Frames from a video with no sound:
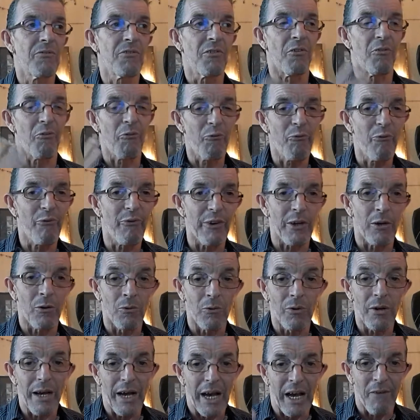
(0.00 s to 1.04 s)
to
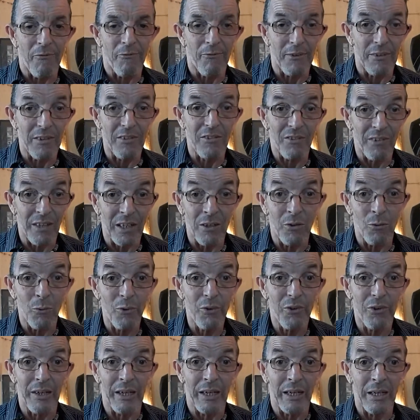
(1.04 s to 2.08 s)
feel every single
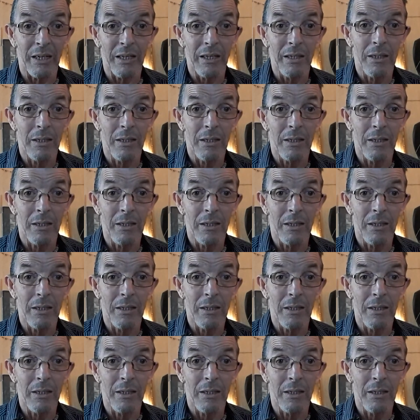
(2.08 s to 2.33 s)
thing.